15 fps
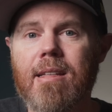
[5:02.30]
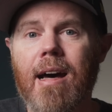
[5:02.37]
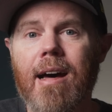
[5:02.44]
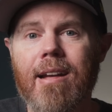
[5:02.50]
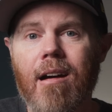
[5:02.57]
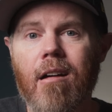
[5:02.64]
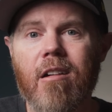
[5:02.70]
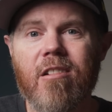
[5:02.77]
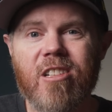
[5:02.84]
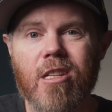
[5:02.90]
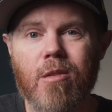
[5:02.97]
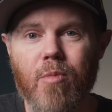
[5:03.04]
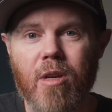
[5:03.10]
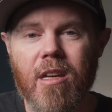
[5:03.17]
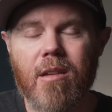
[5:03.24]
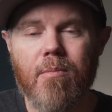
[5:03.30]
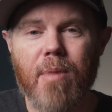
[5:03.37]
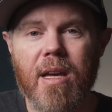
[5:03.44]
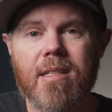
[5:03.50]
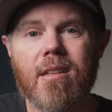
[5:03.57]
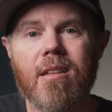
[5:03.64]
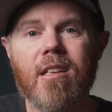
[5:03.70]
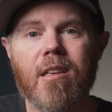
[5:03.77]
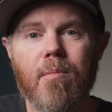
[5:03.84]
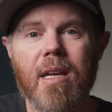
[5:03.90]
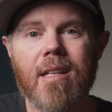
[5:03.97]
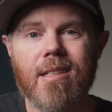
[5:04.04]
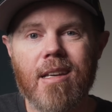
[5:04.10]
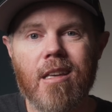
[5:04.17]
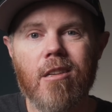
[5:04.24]
.rgb basically
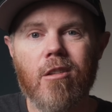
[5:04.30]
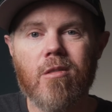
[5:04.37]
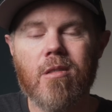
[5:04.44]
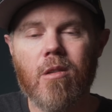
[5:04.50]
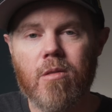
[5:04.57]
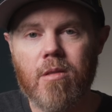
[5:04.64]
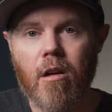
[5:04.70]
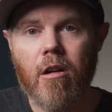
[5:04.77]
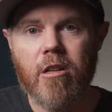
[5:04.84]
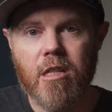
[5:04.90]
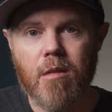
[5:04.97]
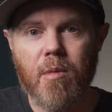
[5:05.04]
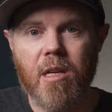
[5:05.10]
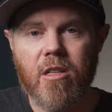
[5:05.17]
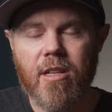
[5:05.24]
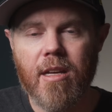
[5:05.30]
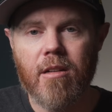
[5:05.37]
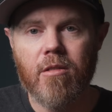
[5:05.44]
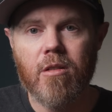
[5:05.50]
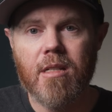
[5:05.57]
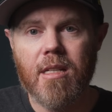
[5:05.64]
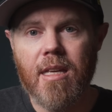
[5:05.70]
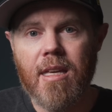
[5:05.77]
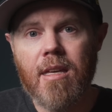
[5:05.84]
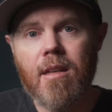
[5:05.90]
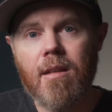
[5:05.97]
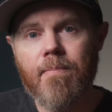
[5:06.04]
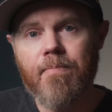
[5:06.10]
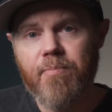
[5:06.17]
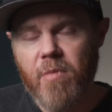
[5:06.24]
means I can use those RGB channels
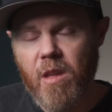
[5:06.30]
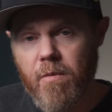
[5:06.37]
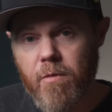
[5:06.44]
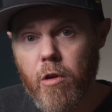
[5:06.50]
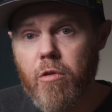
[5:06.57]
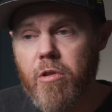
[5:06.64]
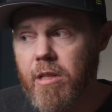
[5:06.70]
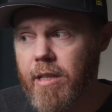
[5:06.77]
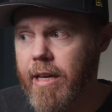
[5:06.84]
in Fusion